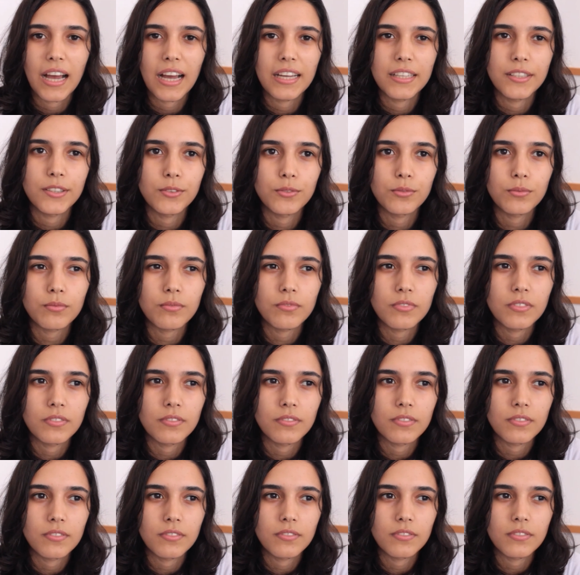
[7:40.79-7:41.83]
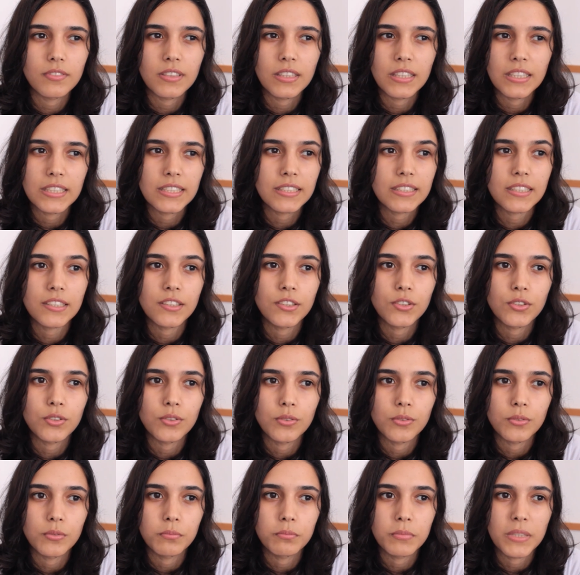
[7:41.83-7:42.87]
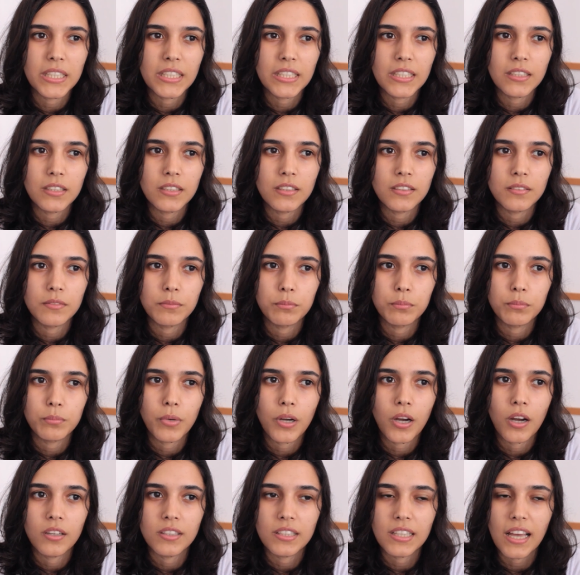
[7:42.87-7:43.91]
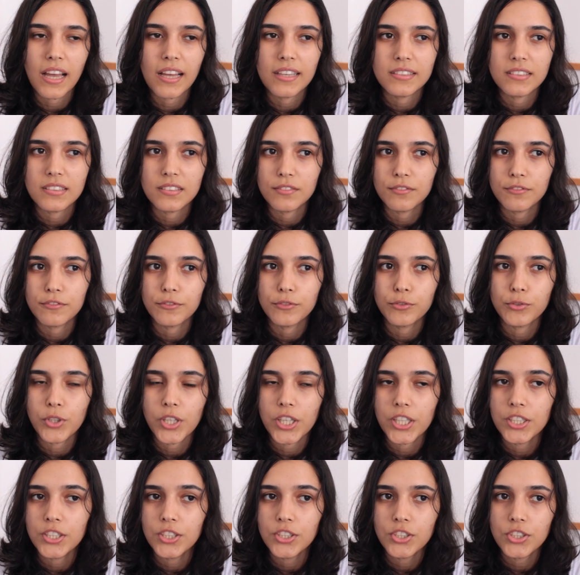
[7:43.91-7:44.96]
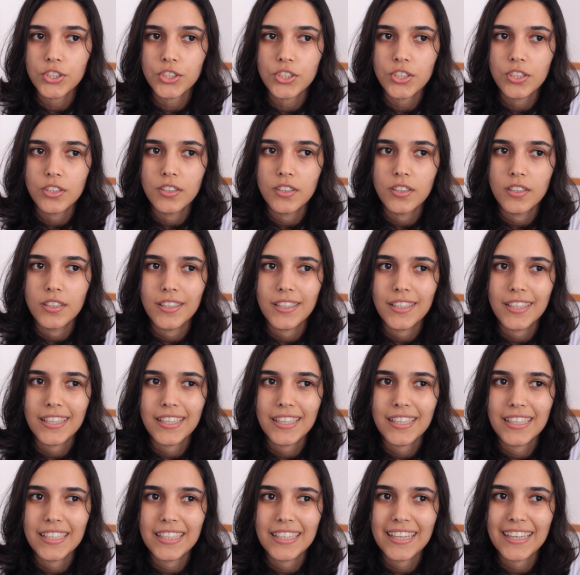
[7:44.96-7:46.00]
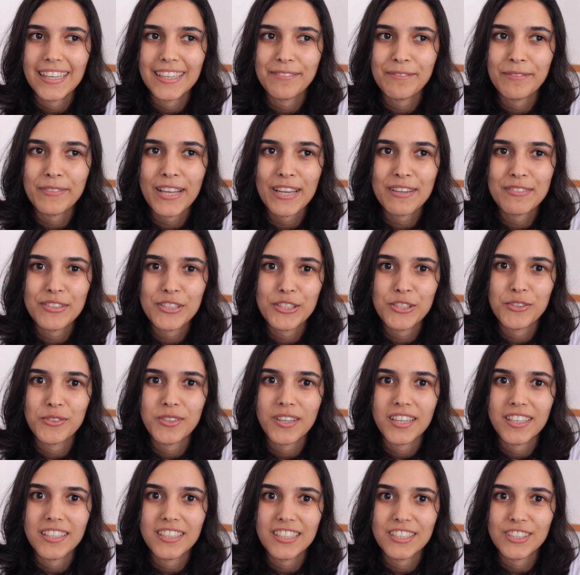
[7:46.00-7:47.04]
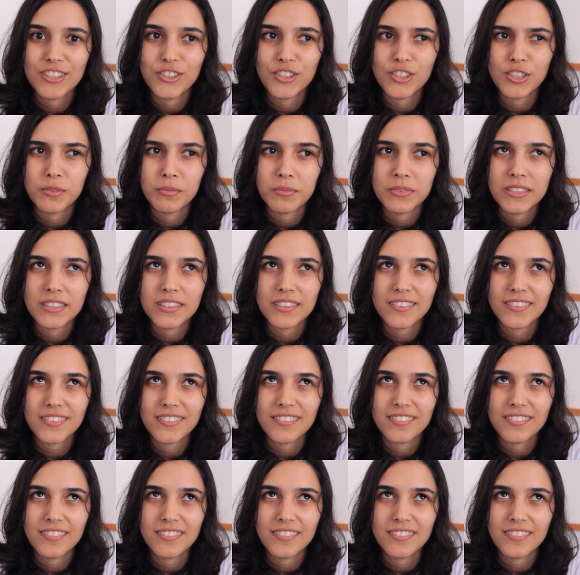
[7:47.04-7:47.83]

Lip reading: I don't listen to many podcasts in French, and I have never tried in German.